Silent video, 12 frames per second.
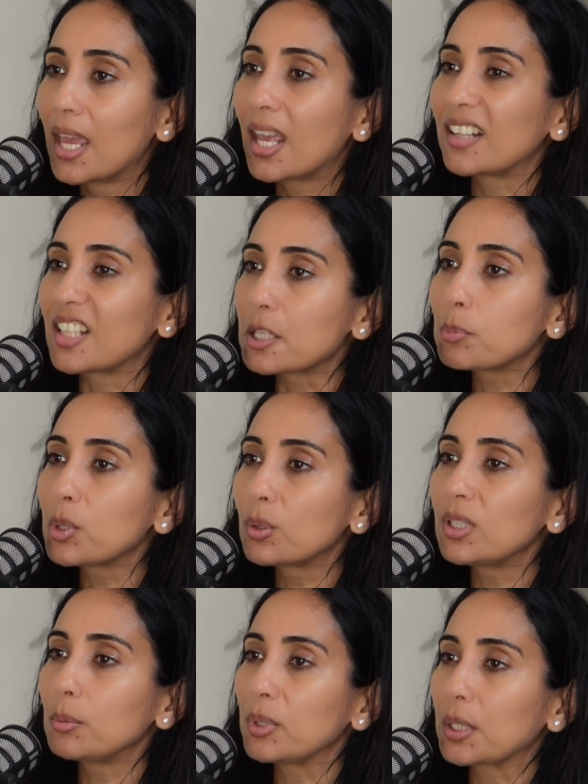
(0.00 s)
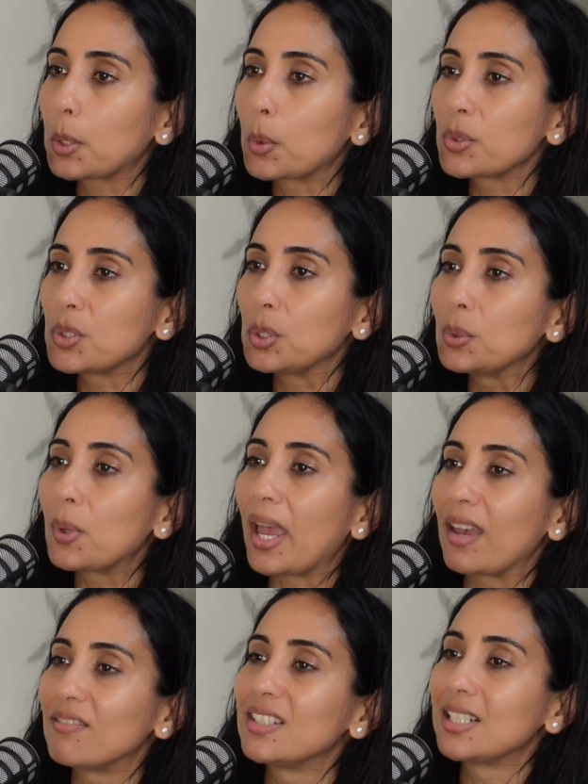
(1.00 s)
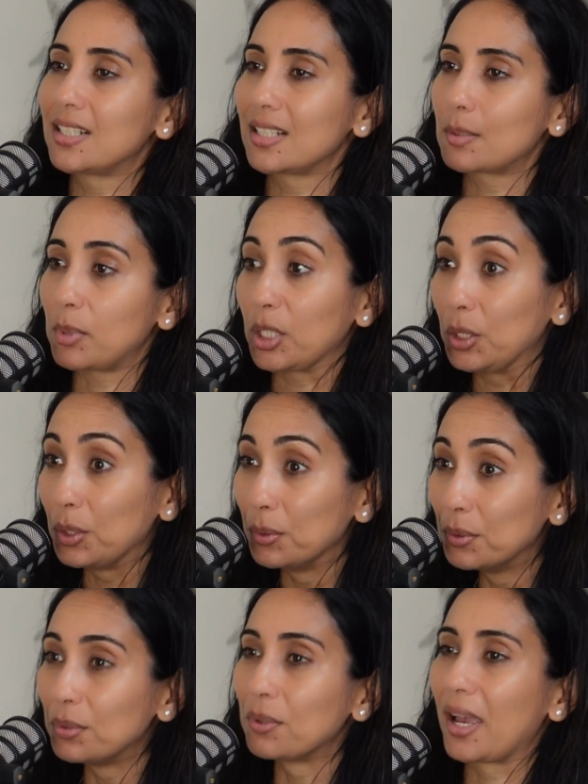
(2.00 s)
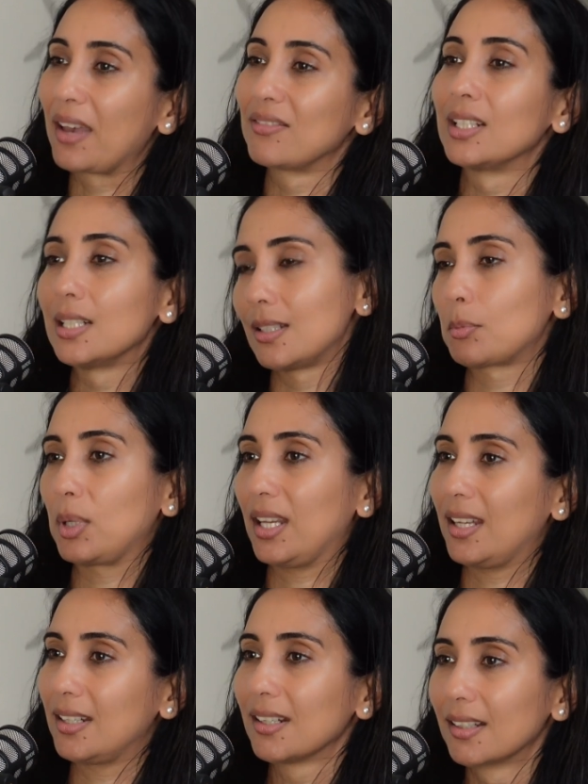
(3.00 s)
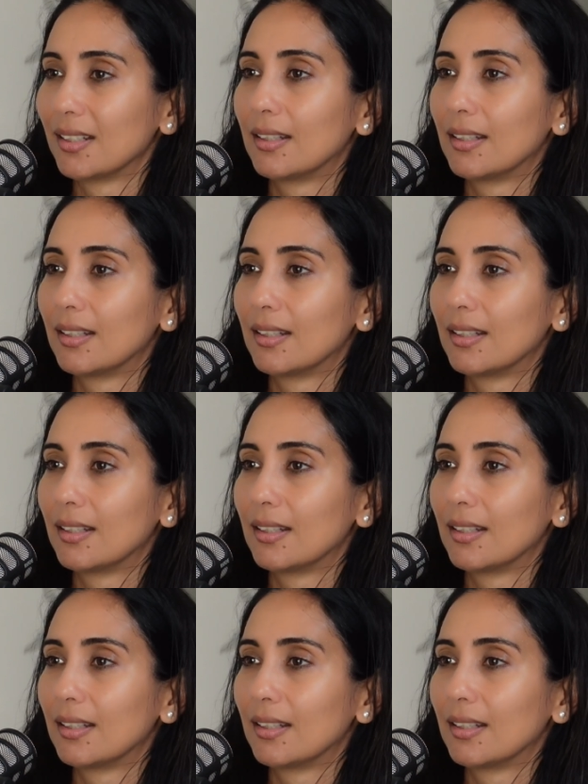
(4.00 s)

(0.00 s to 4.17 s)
And that's purely because you haven't displayed